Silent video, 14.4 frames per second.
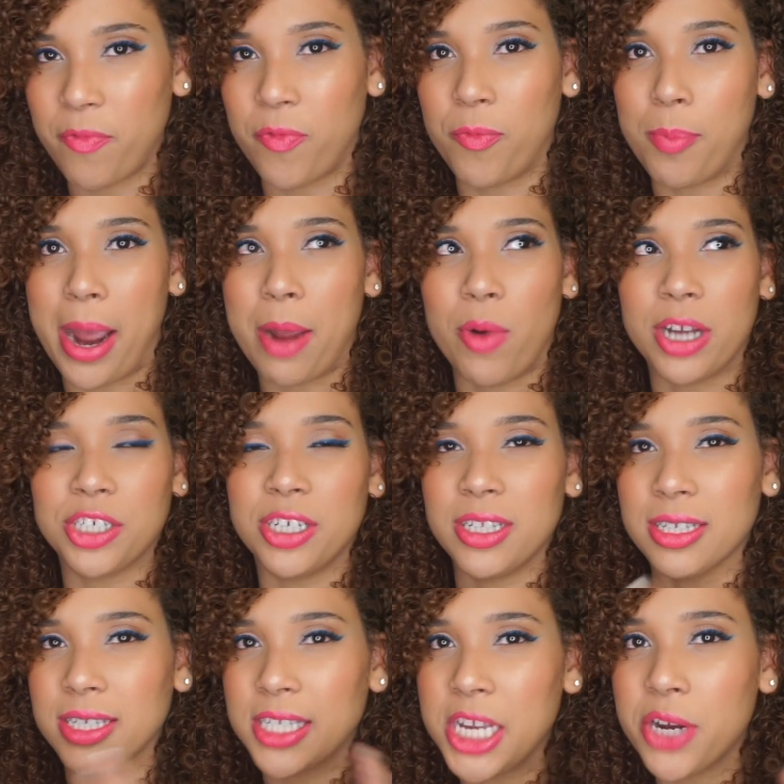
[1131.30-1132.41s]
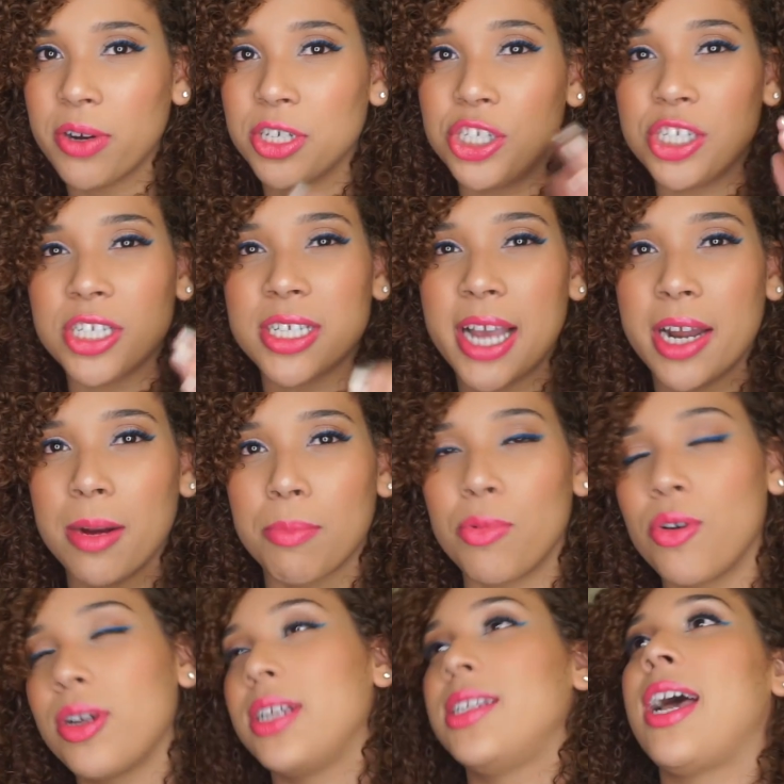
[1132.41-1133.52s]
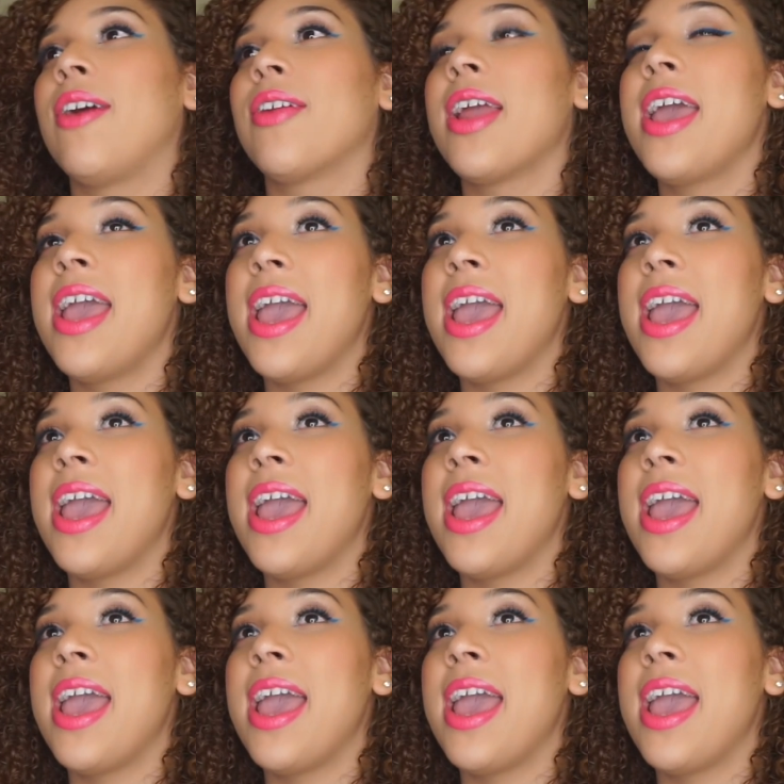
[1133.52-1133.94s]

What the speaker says: by watching The Secret. She just kind of broke it down,